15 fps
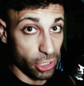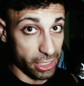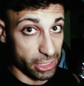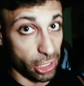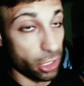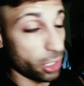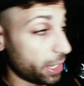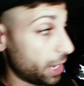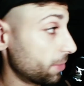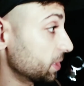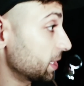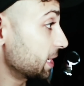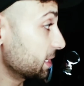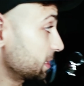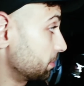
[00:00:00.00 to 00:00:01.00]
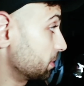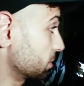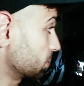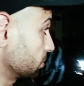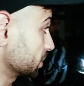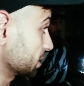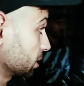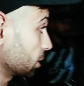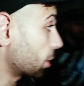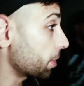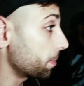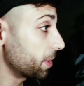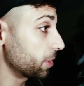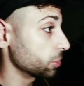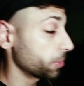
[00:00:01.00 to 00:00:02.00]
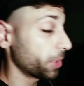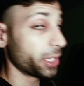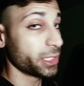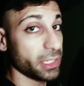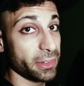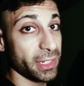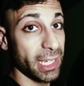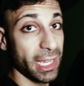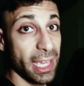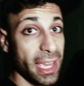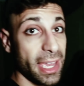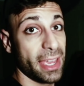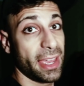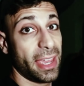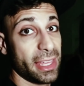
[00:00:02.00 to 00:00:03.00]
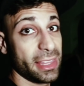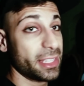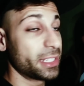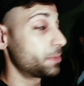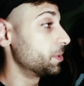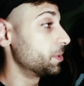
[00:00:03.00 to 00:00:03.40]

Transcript: guys saw on camera last time that there was a lot of paranormal activity in this